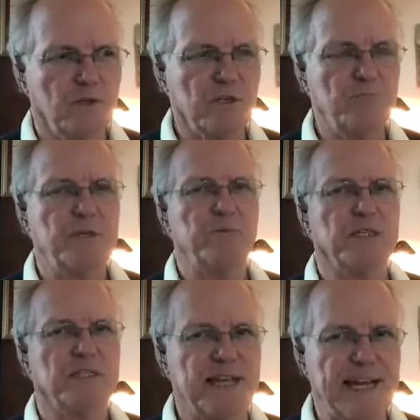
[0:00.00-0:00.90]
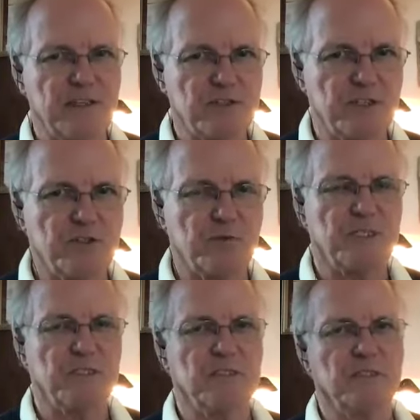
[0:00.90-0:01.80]
Some people attack a
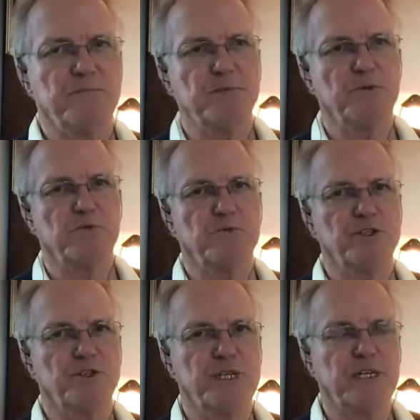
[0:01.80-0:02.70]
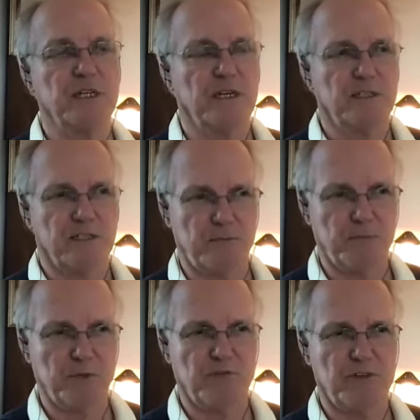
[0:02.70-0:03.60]
situation, some people retreat, some
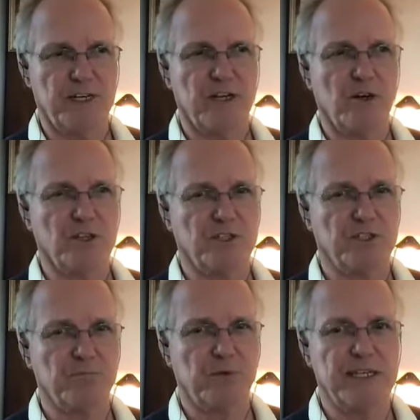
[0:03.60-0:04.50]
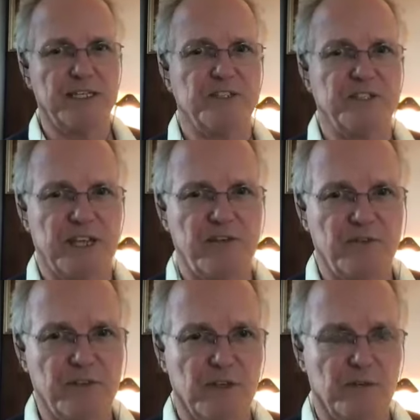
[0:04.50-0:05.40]
people are very cautious and play it safe.